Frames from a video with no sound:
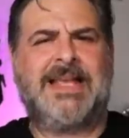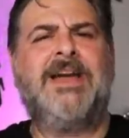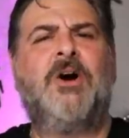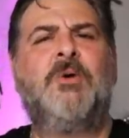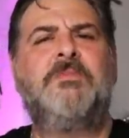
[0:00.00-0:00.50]
I
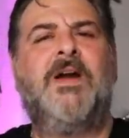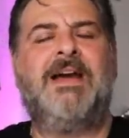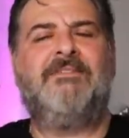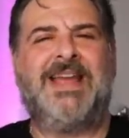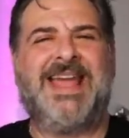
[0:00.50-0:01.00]
hope you're
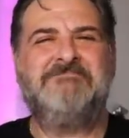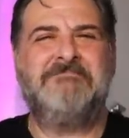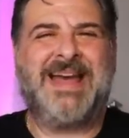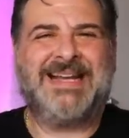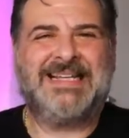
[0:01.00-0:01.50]
having a
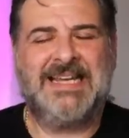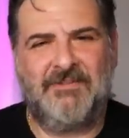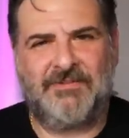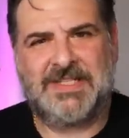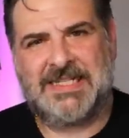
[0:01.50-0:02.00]

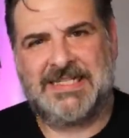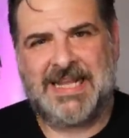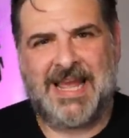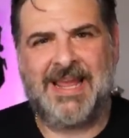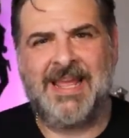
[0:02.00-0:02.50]
magnificent
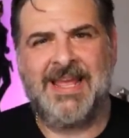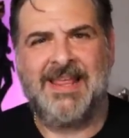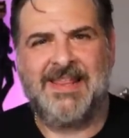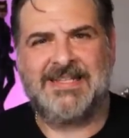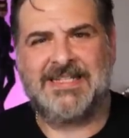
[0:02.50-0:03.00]
day.
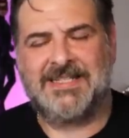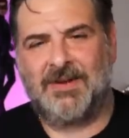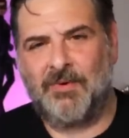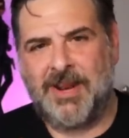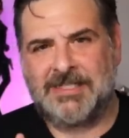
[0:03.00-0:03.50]
This is the
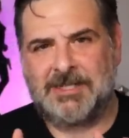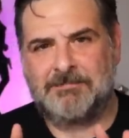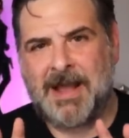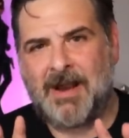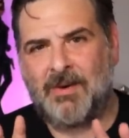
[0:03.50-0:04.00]
Rings of
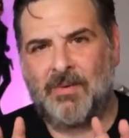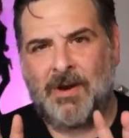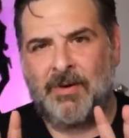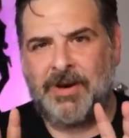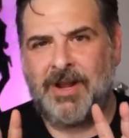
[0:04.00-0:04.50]
Power
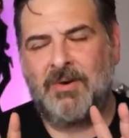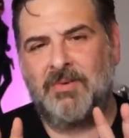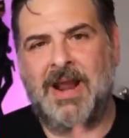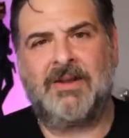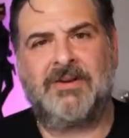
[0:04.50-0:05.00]
Rodeo
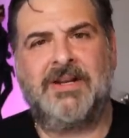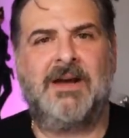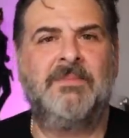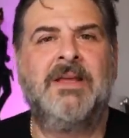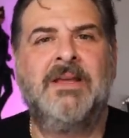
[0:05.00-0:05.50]

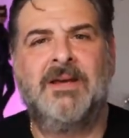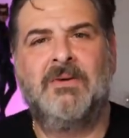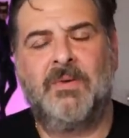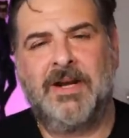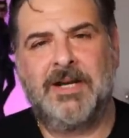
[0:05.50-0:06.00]
Roundup,
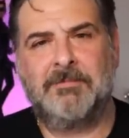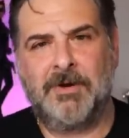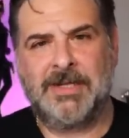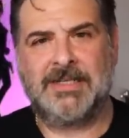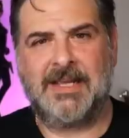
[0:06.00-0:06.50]
where we're going to
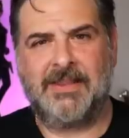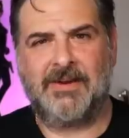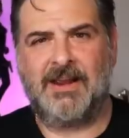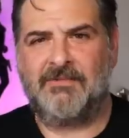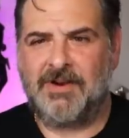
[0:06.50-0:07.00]
bring together
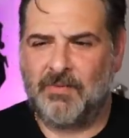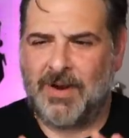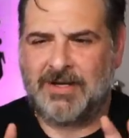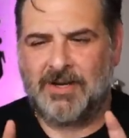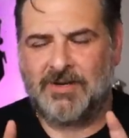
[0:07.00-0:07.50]
every
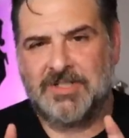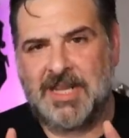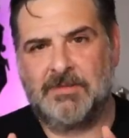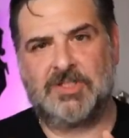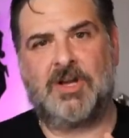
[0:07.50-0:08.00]
red-nosed
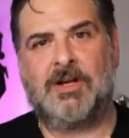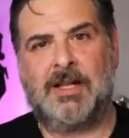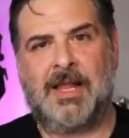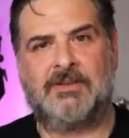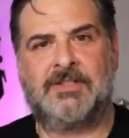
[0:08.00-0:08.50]
Amazon
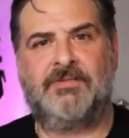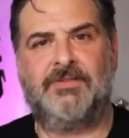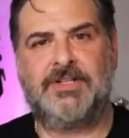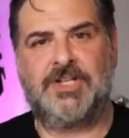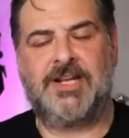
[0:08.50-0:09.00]
clown and
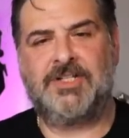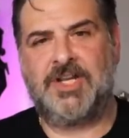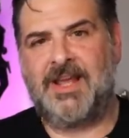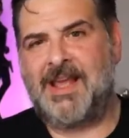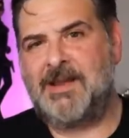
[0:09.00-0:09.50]
every J.J.
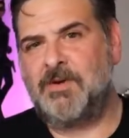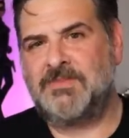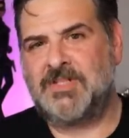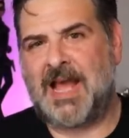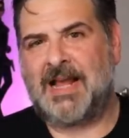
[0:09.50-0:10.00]

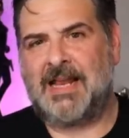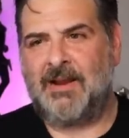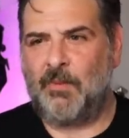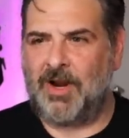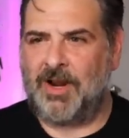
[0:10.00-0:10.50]
Abrams acolyte.
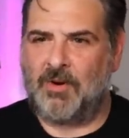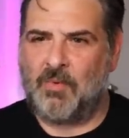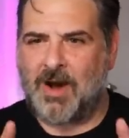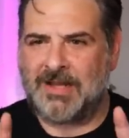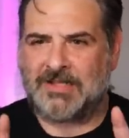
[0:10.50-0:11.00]
And we're going to
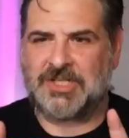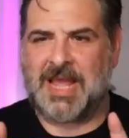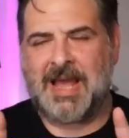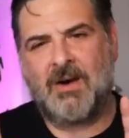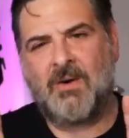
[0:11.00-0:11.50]
watch
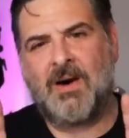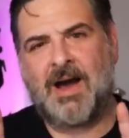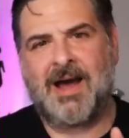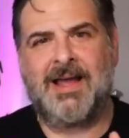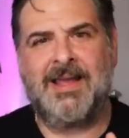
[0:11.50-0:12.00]
how
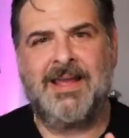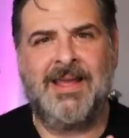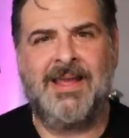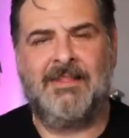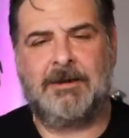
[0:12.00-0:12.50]
high
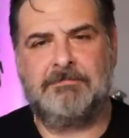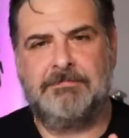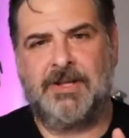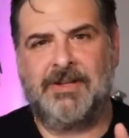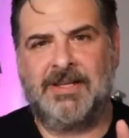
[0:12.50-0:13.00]
that $1
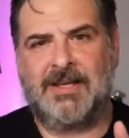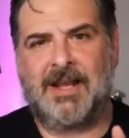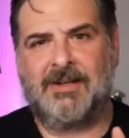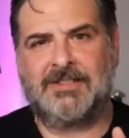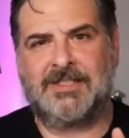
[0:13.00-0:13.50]
billion
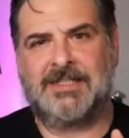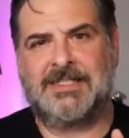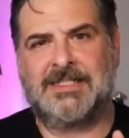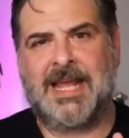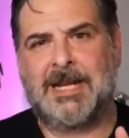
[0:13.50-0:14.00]
can
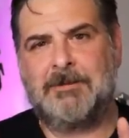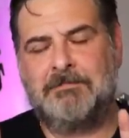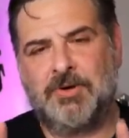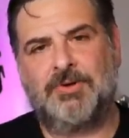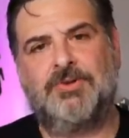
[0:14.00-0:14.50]
stack
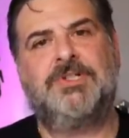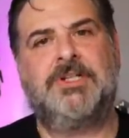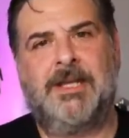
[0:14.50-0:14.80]
bullshit.